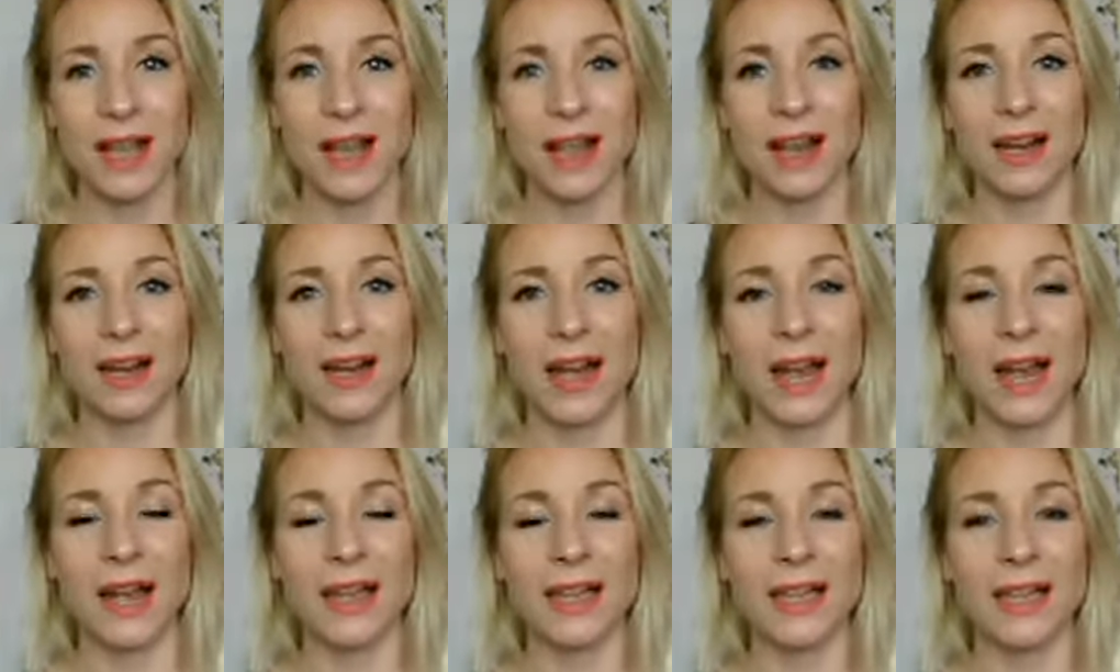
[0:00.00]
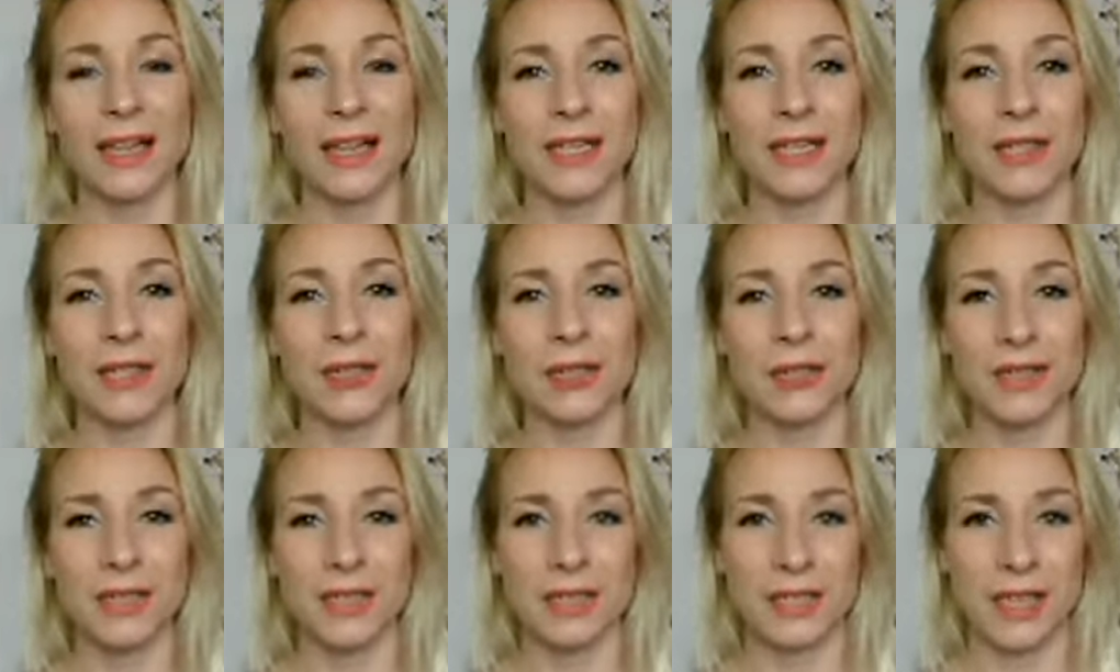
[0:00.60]
liking
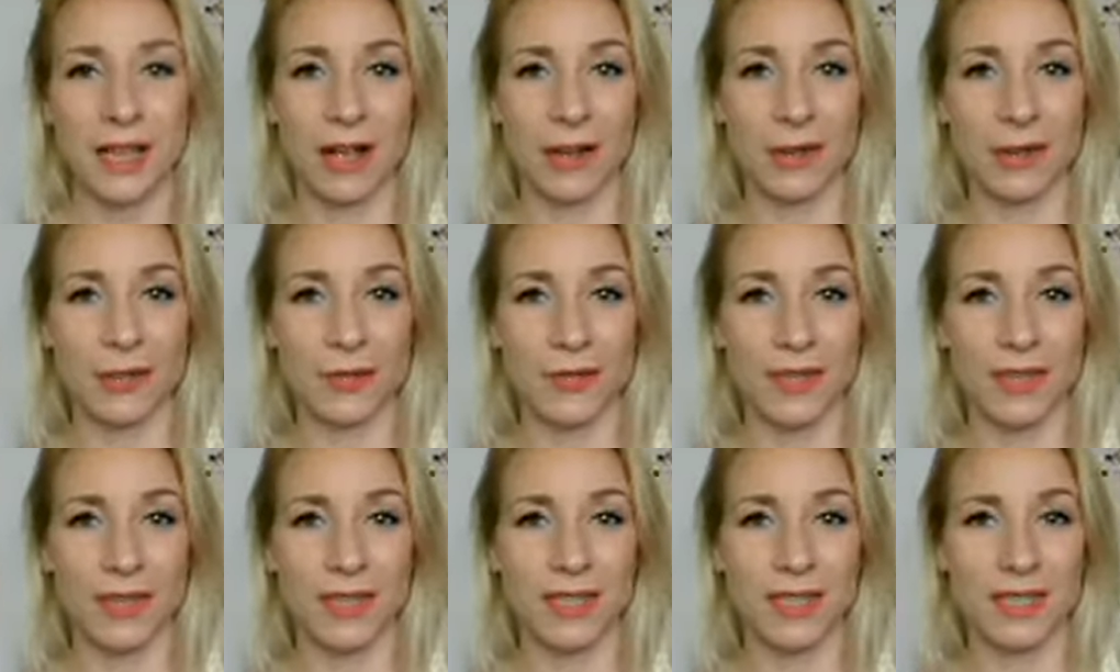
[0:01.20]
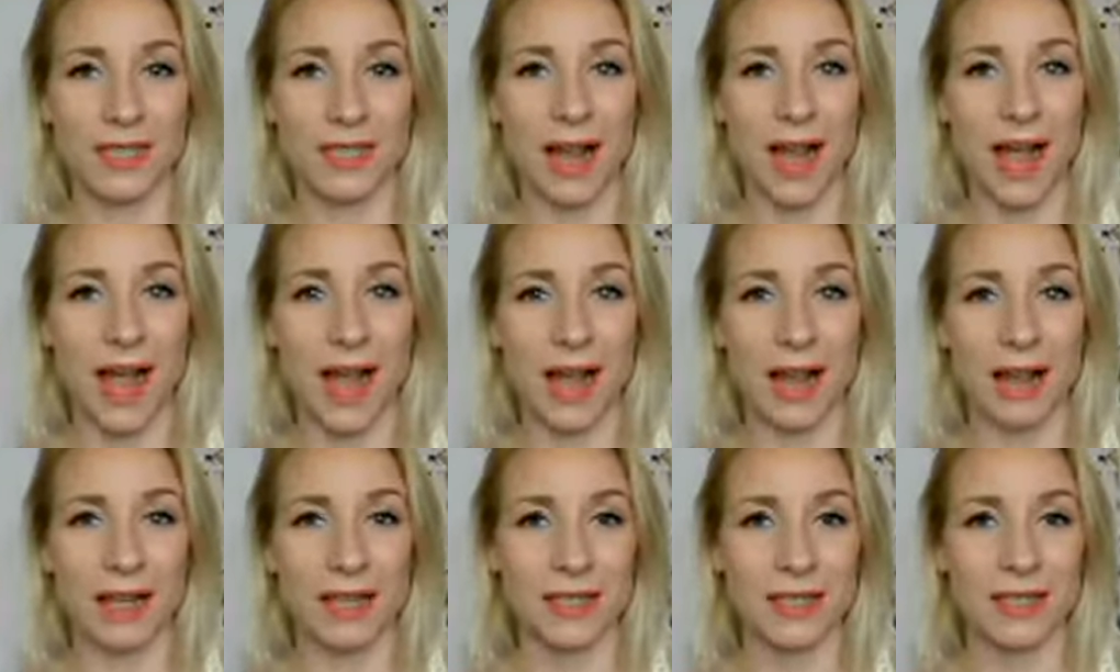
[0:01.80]
yourself is an
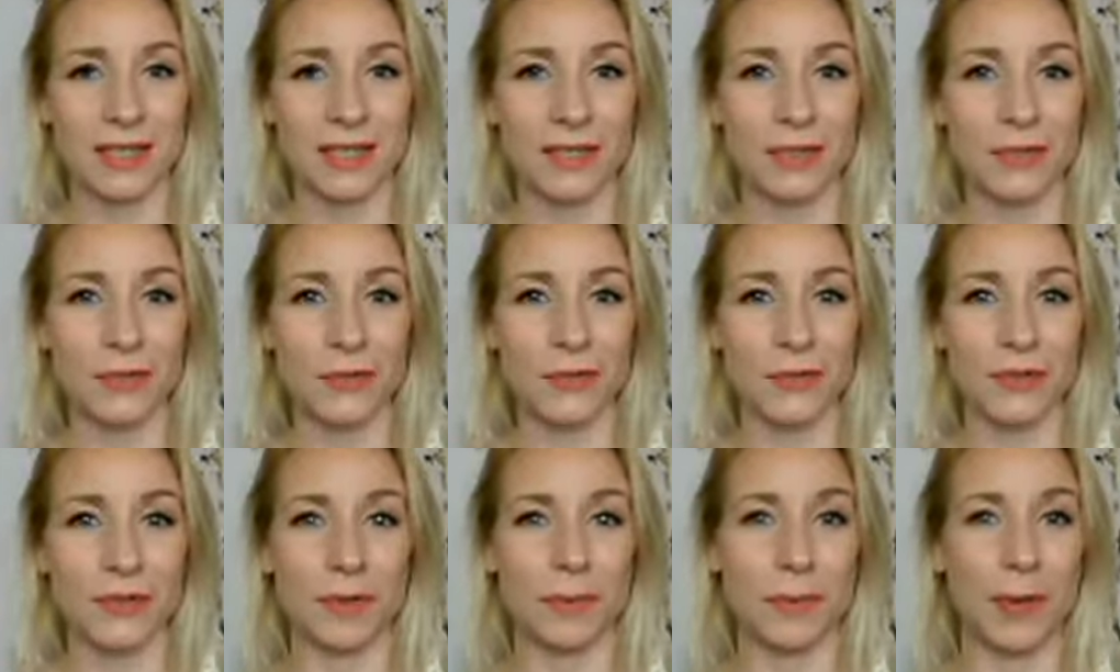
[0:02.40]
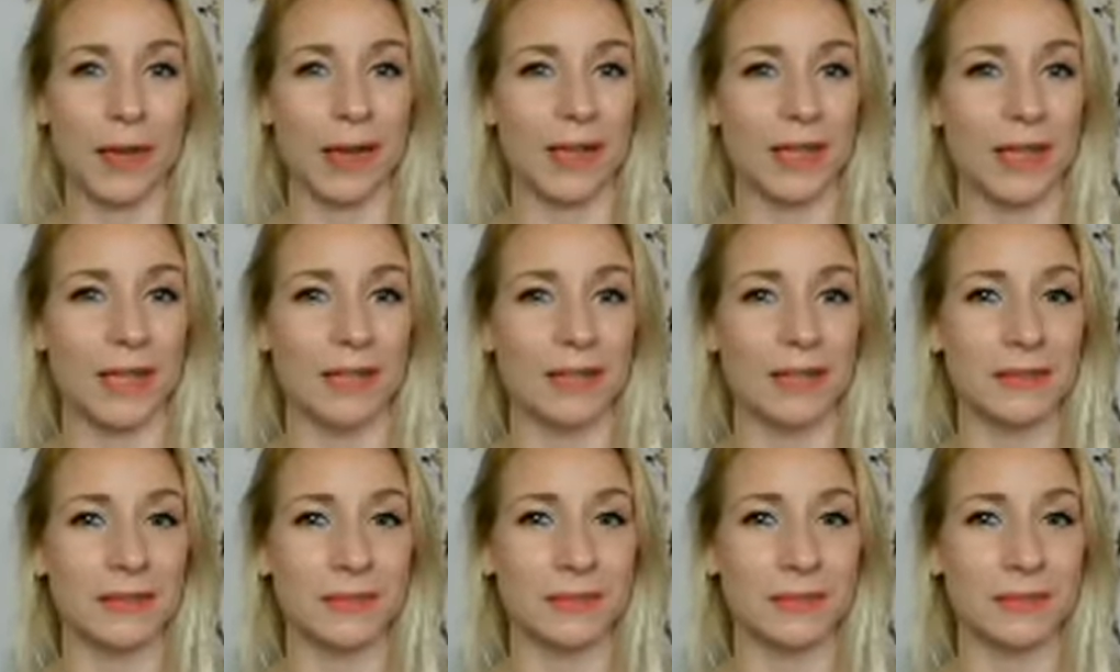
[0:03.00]
act of rebellion.